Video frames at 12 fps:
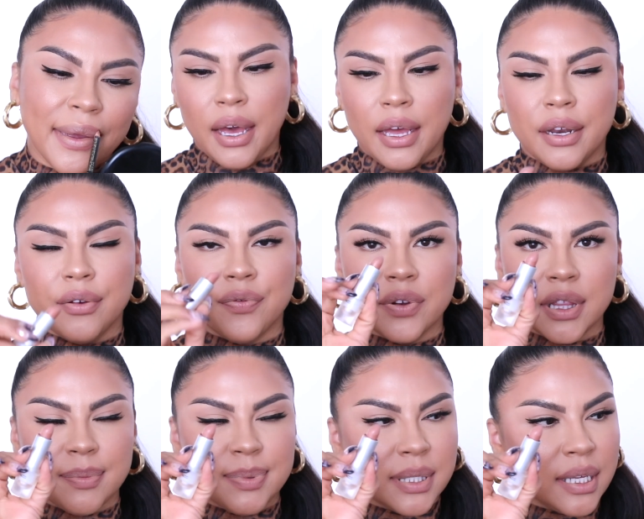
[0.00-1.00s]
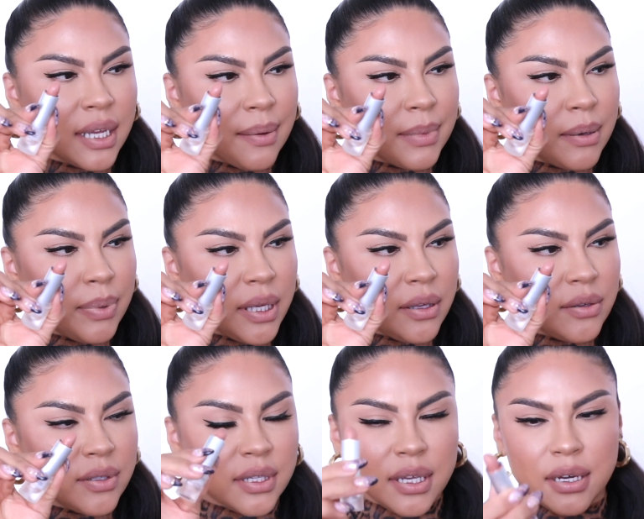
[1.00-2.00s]
And for lipstick, I'm going to be
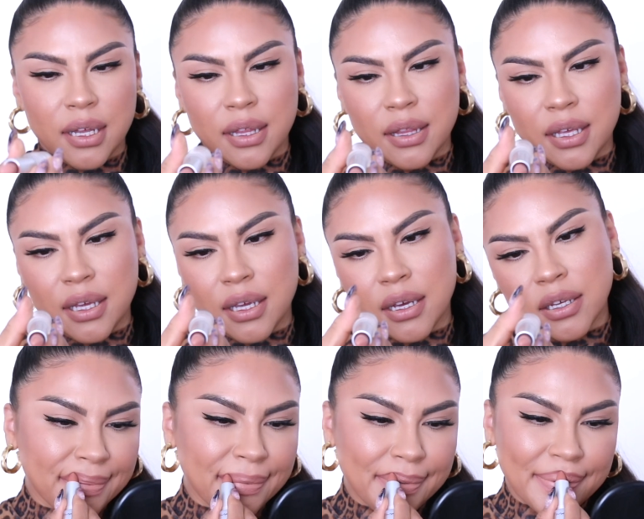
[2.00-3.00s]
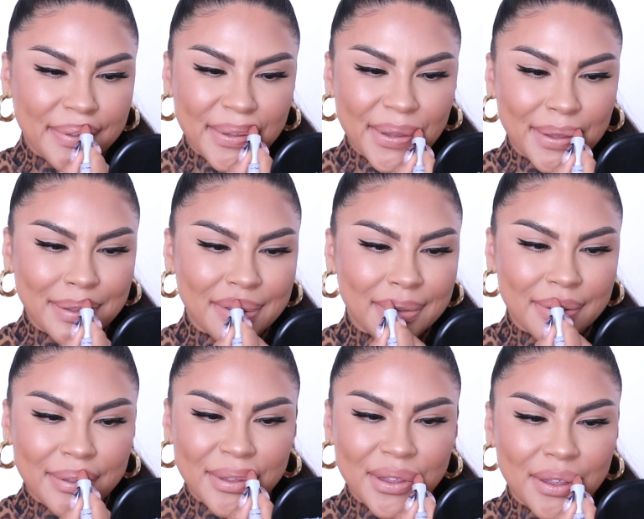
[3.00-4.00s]
using the shade
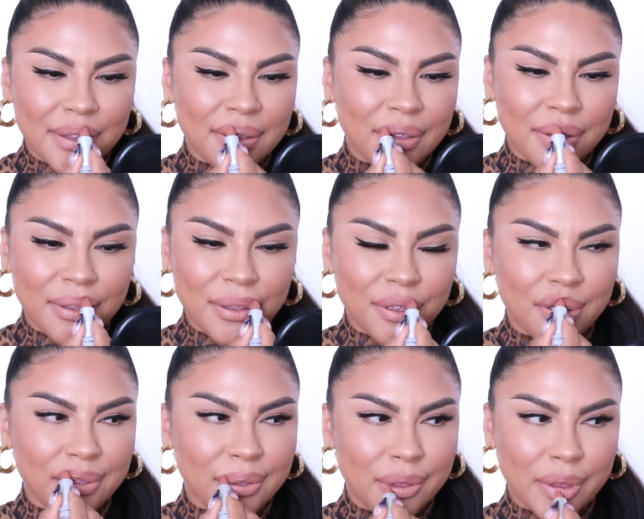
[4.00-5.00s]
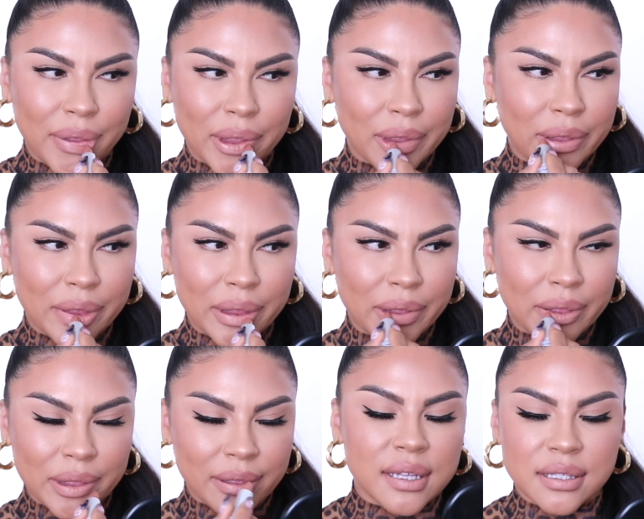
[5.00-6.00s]
Yash, and it's a matte lipstick by
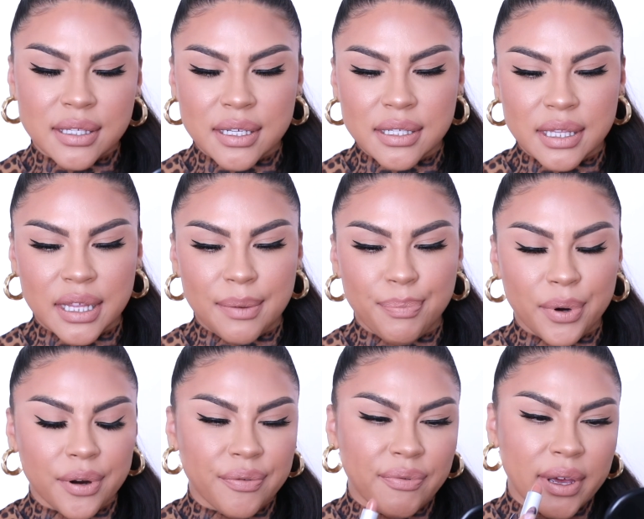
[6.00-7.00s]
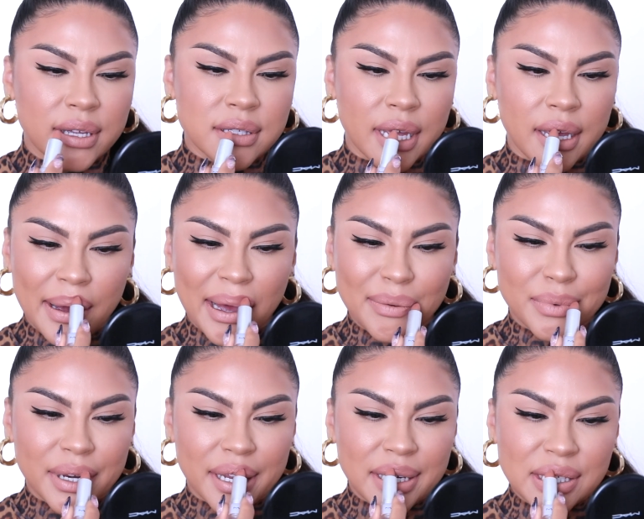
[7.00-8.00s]
MAC. This is the perfect like
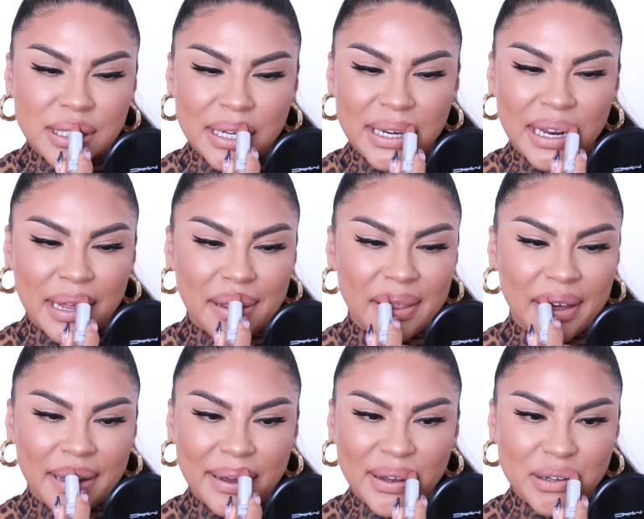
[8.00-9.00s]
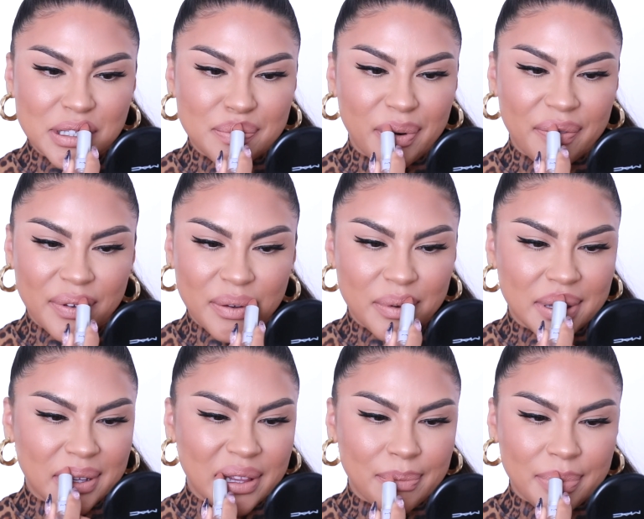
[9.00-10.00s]
combination that goes perfect with
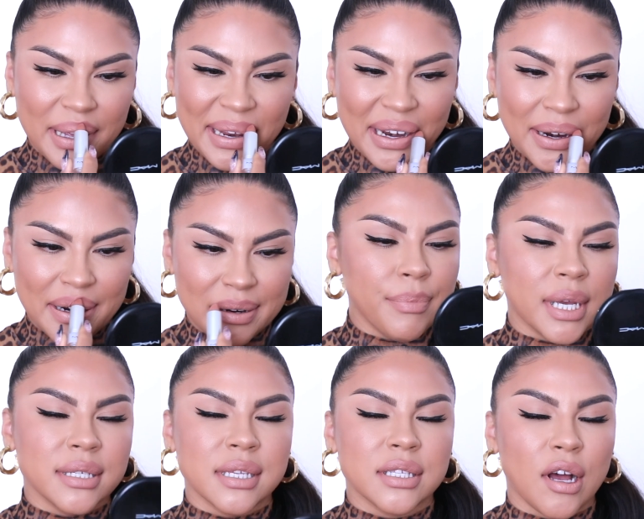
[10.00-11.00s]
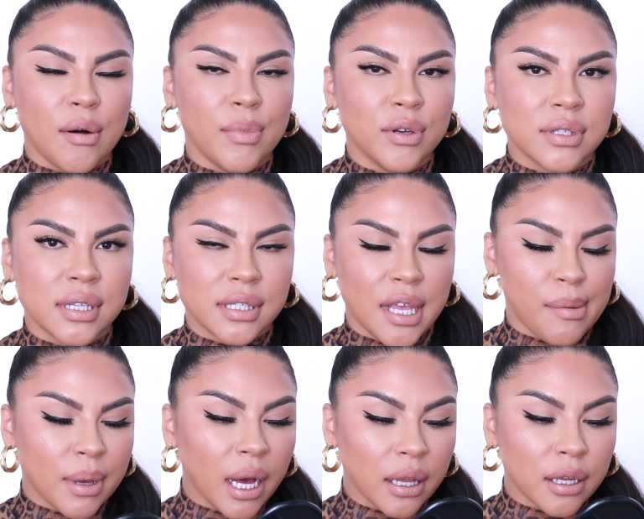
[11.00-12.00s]
the lip liner because it's almost the
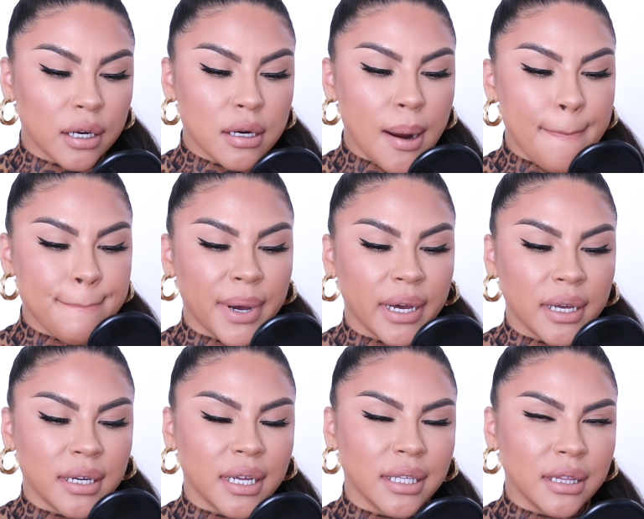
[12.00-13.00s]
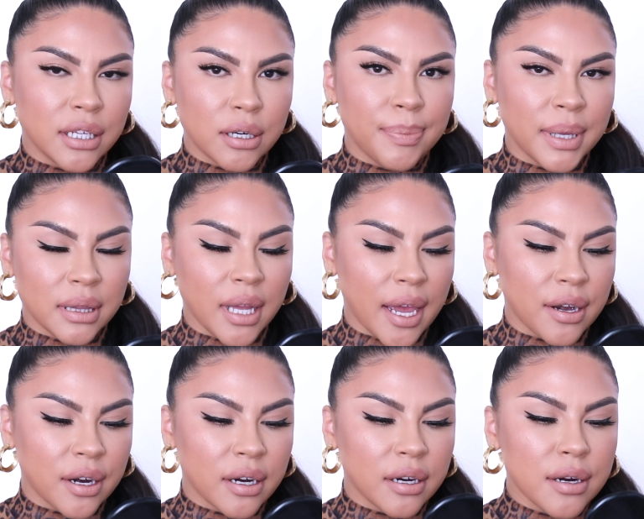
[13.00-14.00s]
same color but a little bit
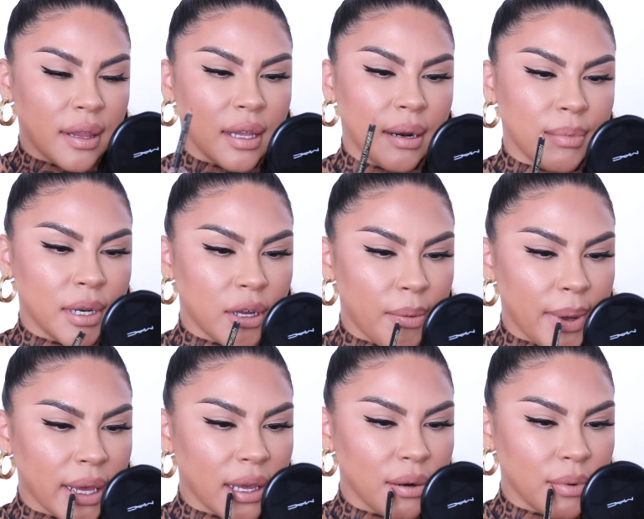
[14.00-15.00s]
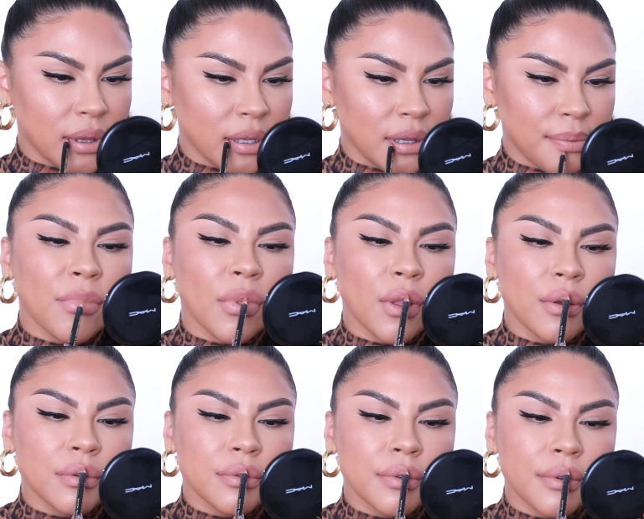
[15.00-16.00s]
lighter. And then I'm going to go back in with the lip
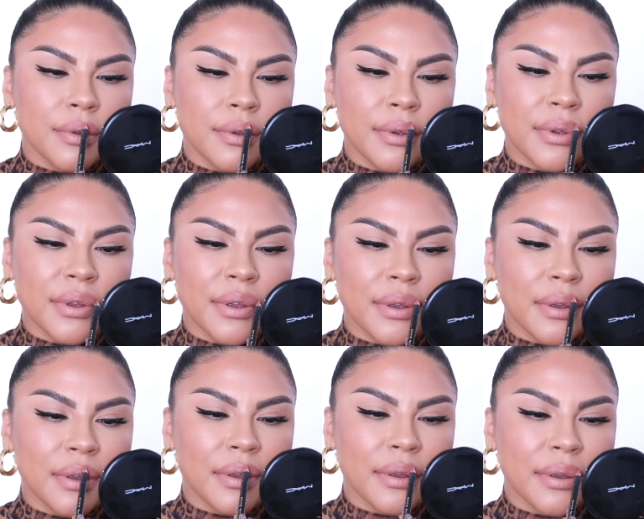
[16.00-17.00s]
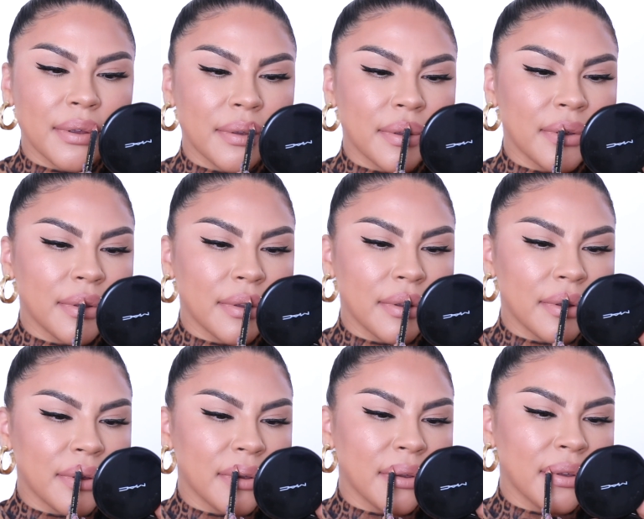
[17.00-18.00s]
liner and then just
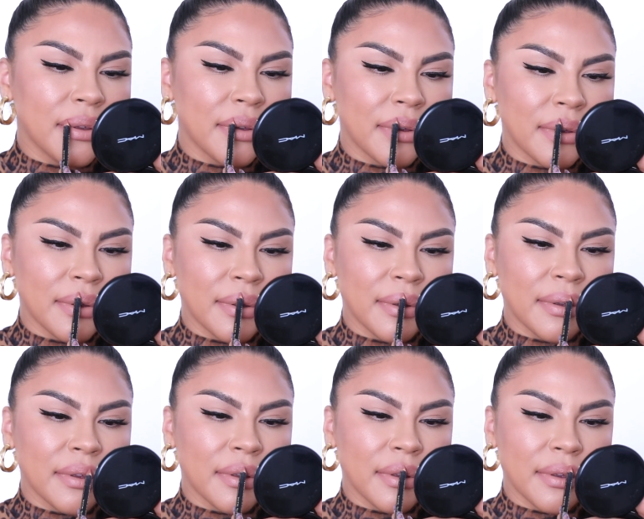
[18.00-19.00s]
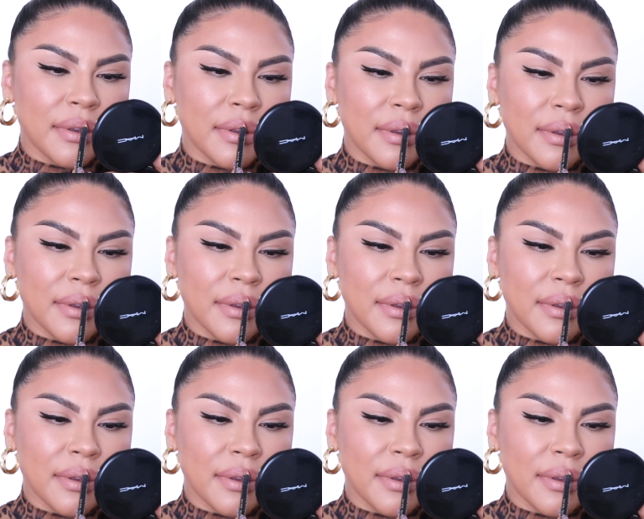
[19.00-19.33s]
mesh that together.